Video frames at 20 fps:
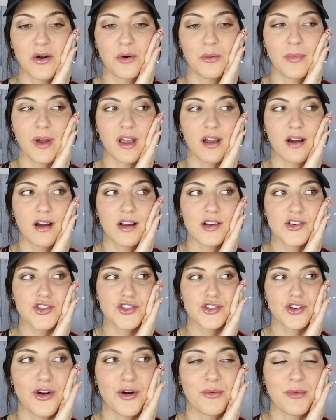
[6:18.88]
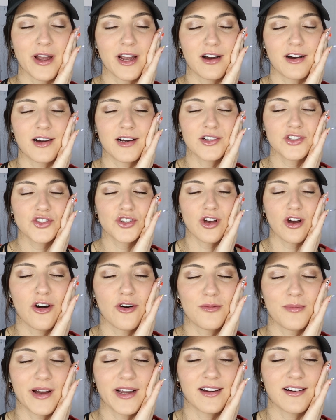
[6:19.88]
Oh my gosh, oh my gosh,
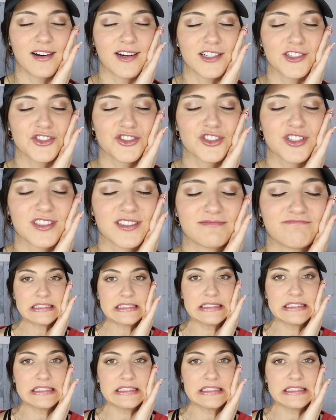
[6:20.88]
oh my gosh.